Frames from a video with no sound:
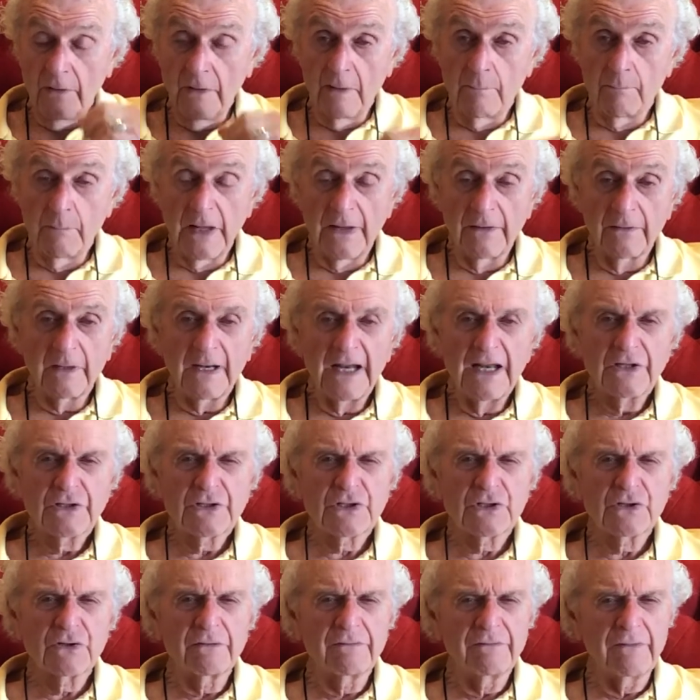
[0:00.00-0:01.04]
the mother had
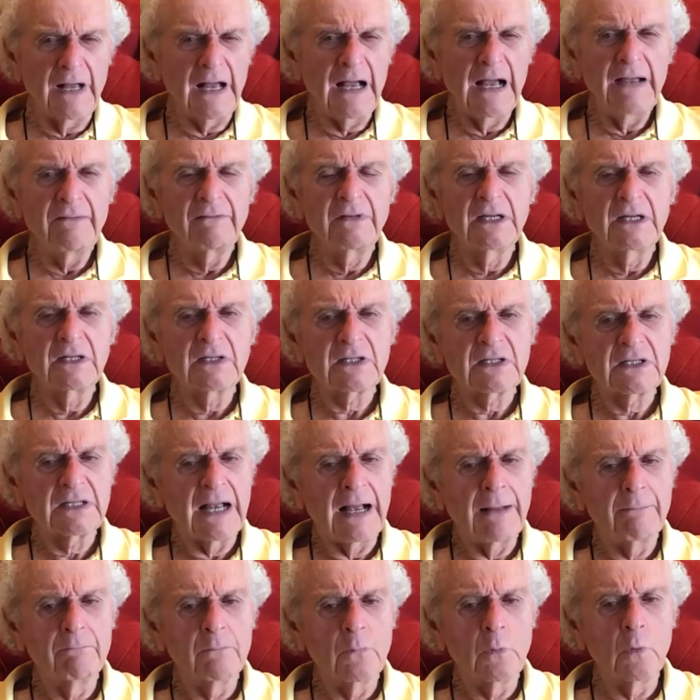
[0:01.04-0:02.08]
survived in
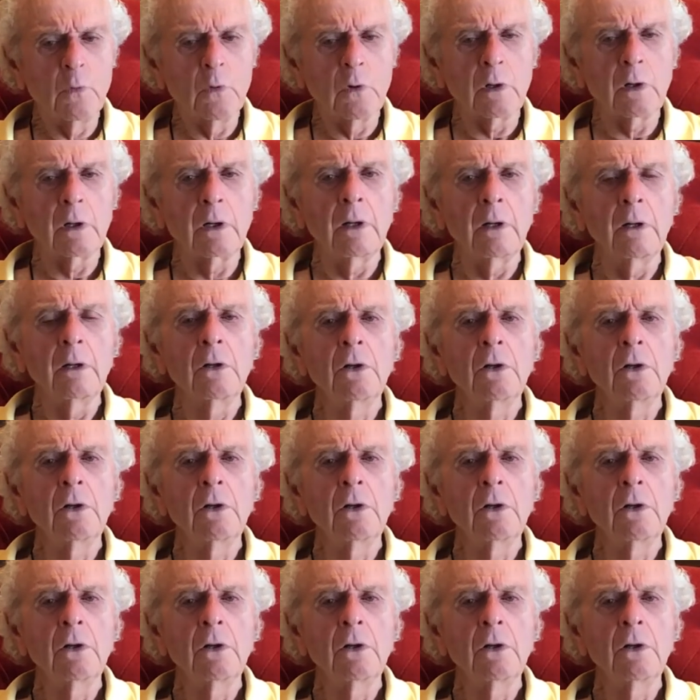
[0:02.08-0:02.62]
Sambor